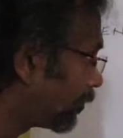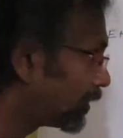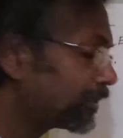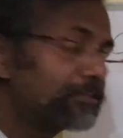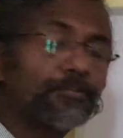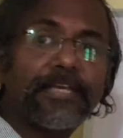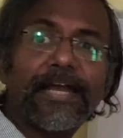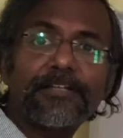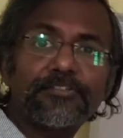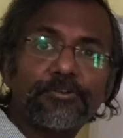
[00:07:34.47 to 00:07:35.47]
of the body into the
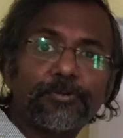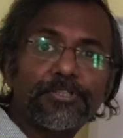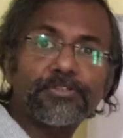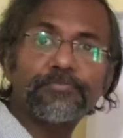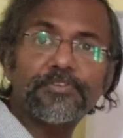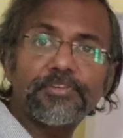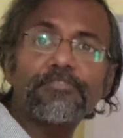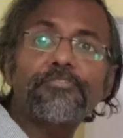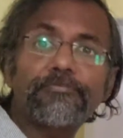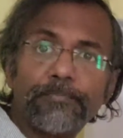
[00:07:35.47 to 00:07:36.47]
acceleration of the
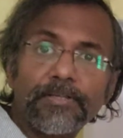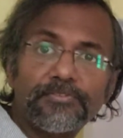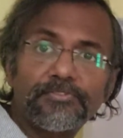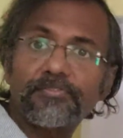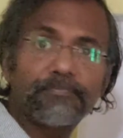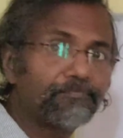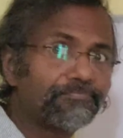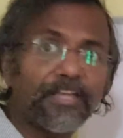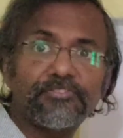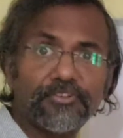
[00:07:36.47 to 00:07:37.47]
center of mass.
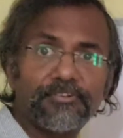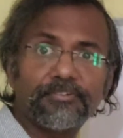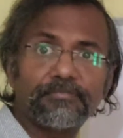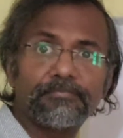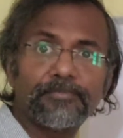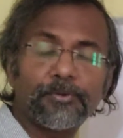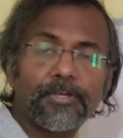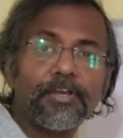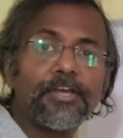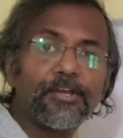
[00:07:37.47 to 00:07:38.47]
That's it.
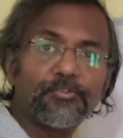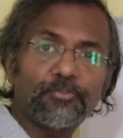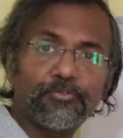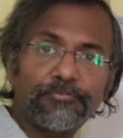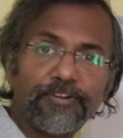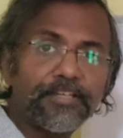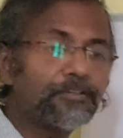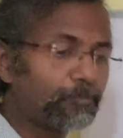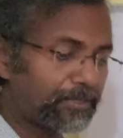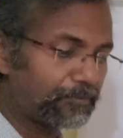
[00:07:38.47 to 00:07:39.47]
Okay. So to
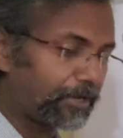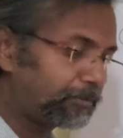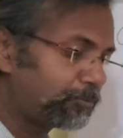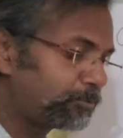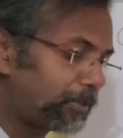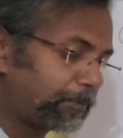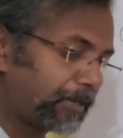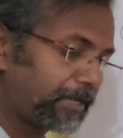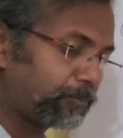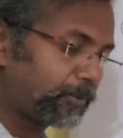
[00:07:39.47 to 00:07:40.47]
find, when I go to
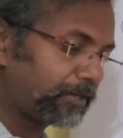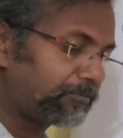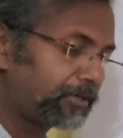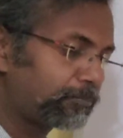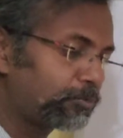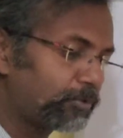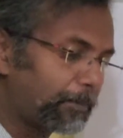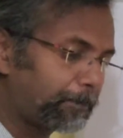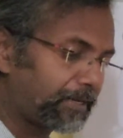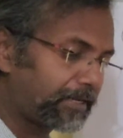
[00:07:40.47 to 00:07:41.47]
apply, wherever I'm going
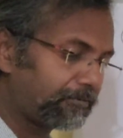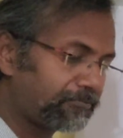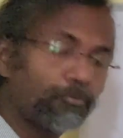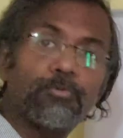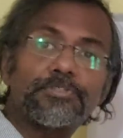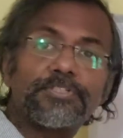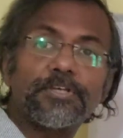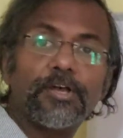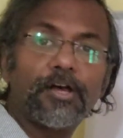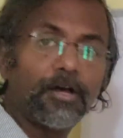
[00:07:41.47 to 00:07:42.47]
to apply
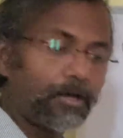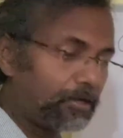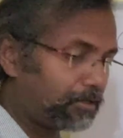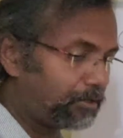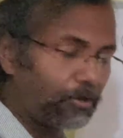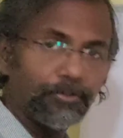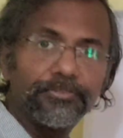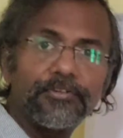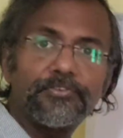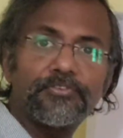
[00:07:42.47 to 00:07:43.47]
force
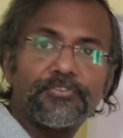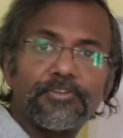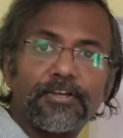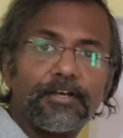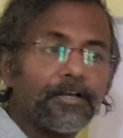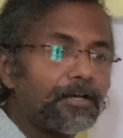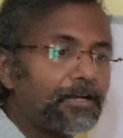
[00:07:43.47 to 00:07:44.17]
on this